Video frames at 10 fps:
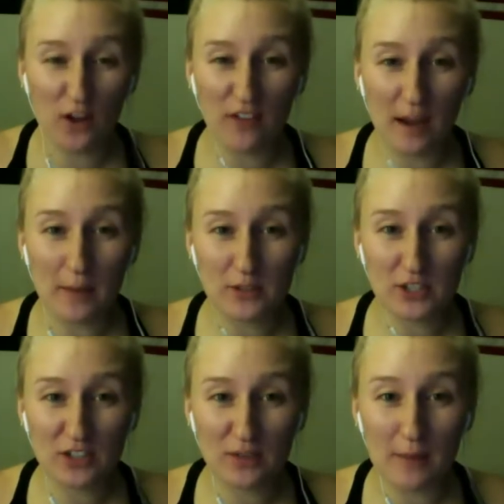of
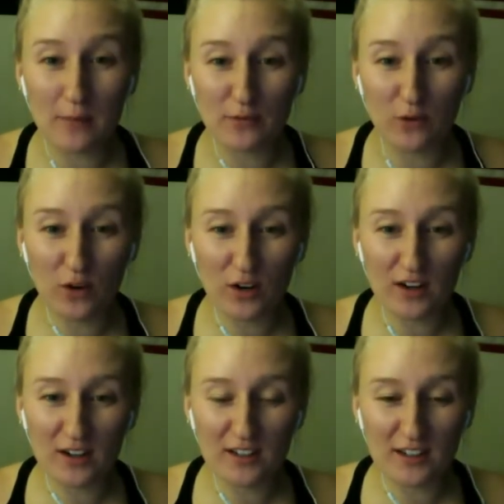Aperture right
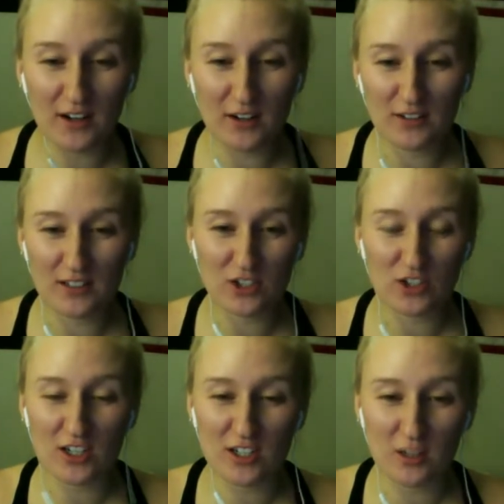before the
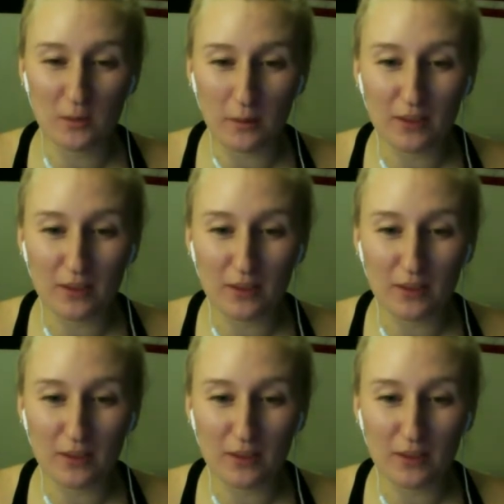destruction that we went